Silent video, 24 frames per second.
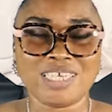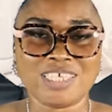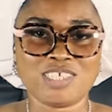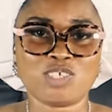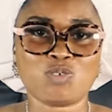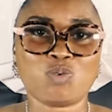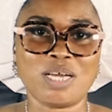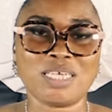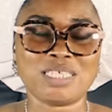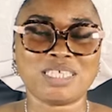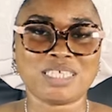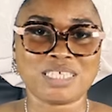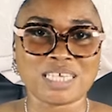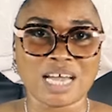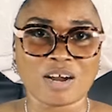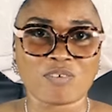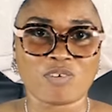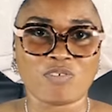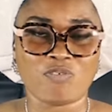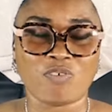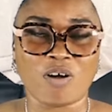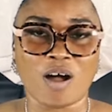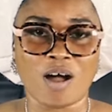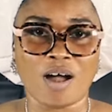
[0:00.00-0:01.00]
this great
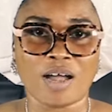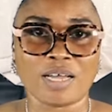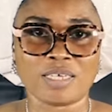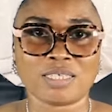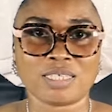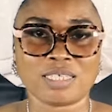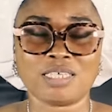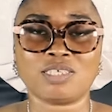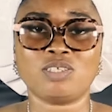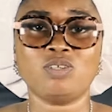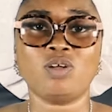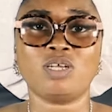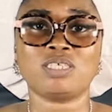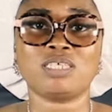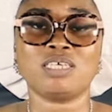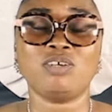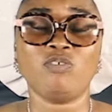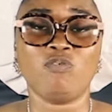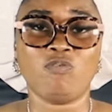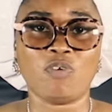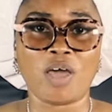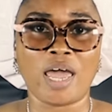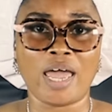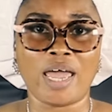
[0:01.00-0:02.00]
sacrifice is not
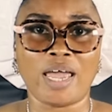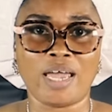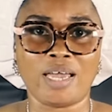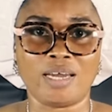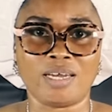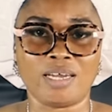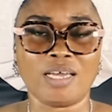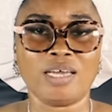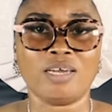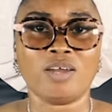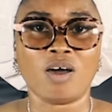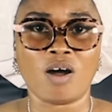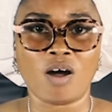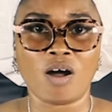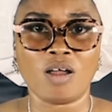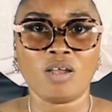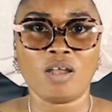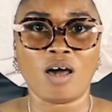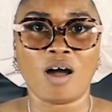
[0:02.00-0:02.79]
in vain in our